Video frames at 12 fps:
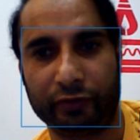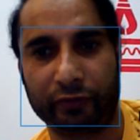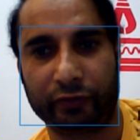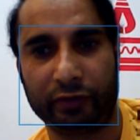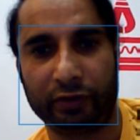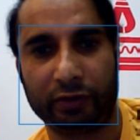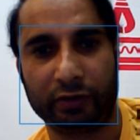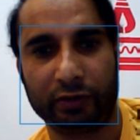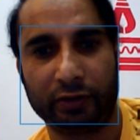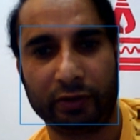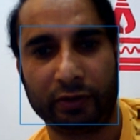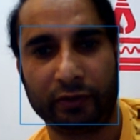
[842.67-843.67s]
User,
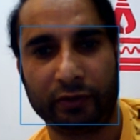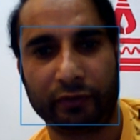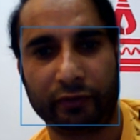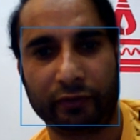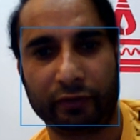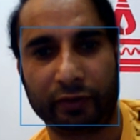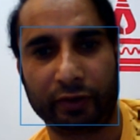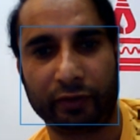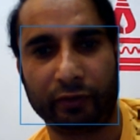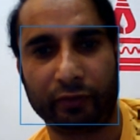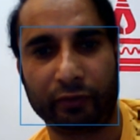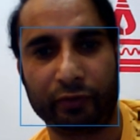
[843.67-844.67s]
so you can
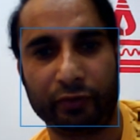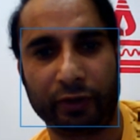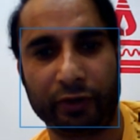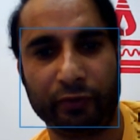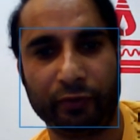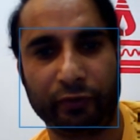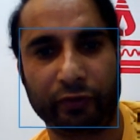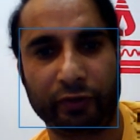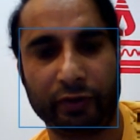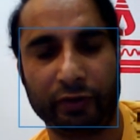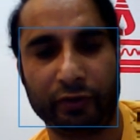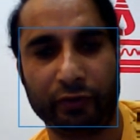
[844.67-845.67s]
go to, you can
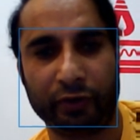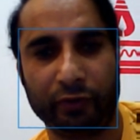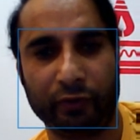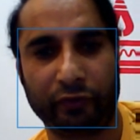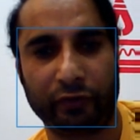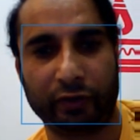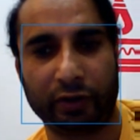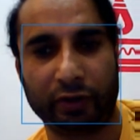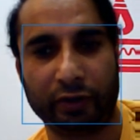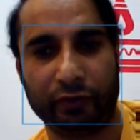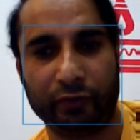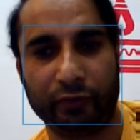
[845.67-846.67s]
use
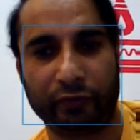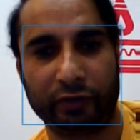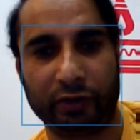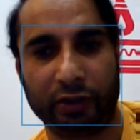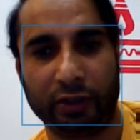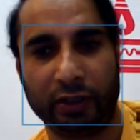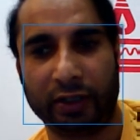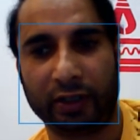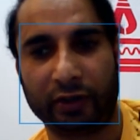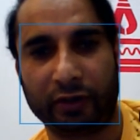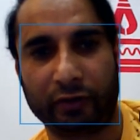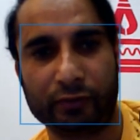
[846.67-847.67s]
user
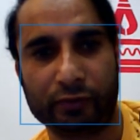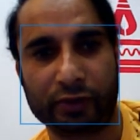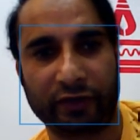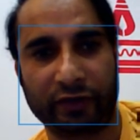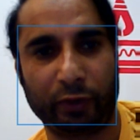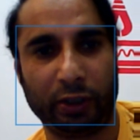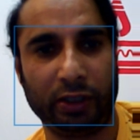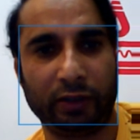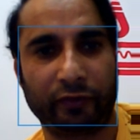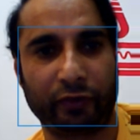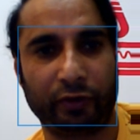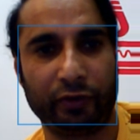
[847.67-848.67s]
root as well,
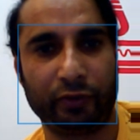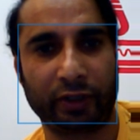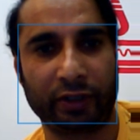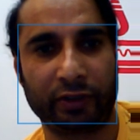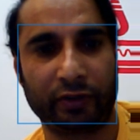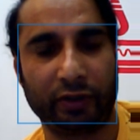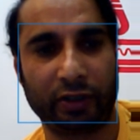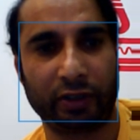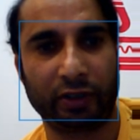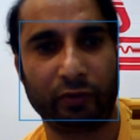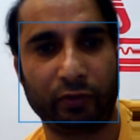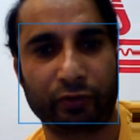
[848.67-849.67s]
so you can
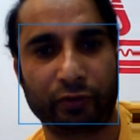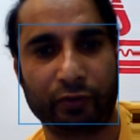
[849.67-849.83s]
go